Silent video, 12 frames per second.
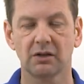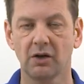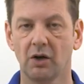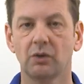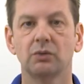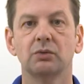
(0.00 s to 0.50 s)

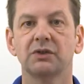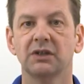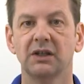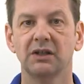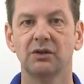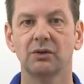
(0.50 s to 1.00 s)
cold
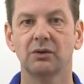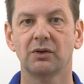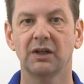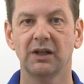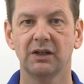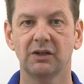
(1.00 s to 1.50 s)
in
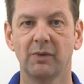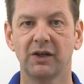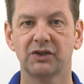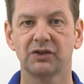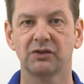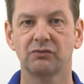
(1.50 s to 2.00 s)
your
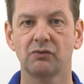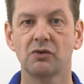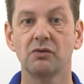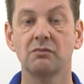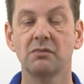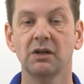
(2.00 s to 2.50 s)
incubation
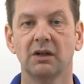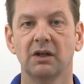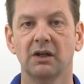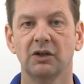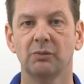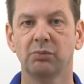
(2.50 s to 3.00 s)
room,
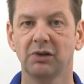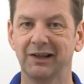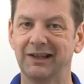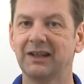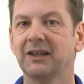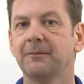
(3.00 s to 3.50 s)
you
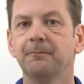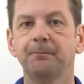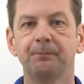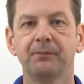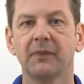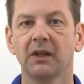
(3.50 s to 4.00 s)
plug it in,
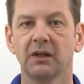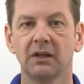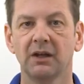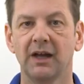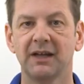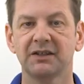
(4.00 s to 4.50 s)

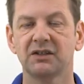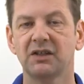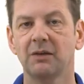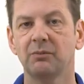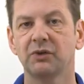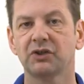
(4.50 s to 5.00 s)
as the
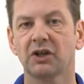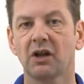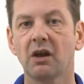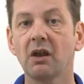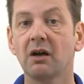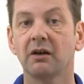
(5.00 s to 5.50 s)
temperature
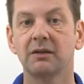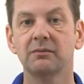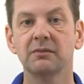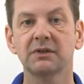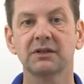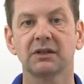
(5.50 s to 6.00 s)

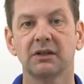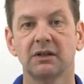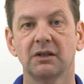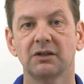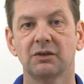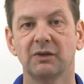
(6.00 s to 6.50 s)
climbs
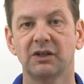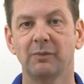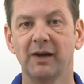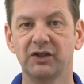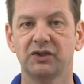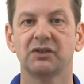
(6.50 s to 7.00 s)
to
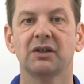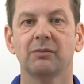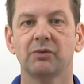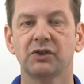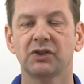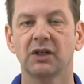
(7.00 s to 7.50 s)
incubation
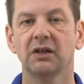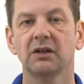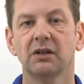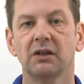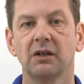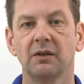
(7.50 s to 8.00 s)
temperature,
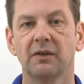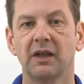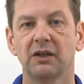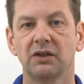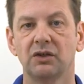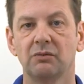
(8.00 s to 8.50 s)

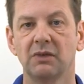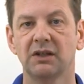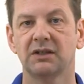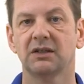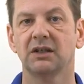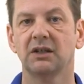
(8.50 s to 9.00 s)
then the
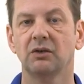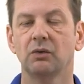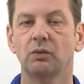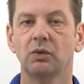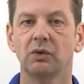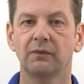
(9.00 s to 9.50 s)
humidity
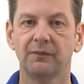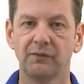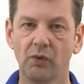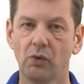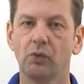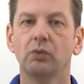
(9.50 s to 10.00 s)
will
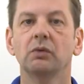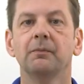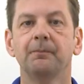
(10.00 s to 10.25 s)
fall.